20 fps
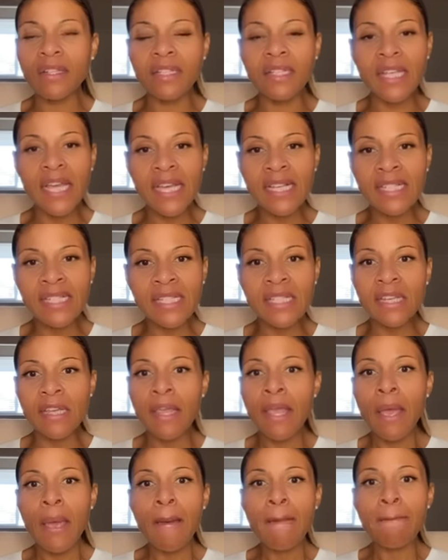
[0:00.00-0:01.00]

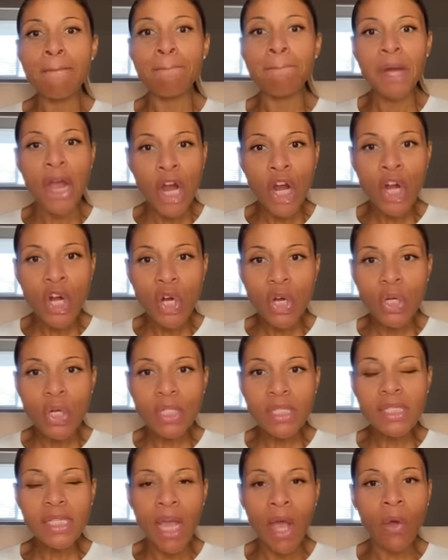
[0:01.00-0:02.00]
dusty
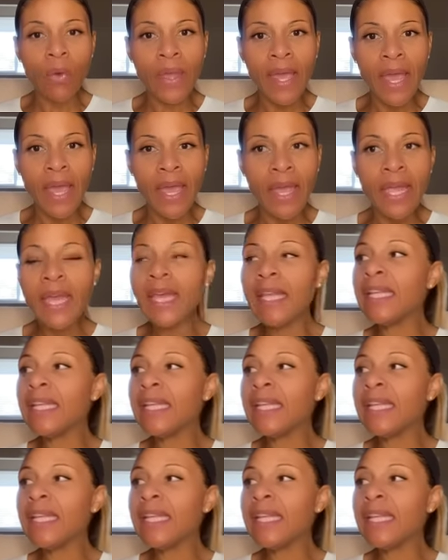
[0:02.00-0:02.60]
birds, okay?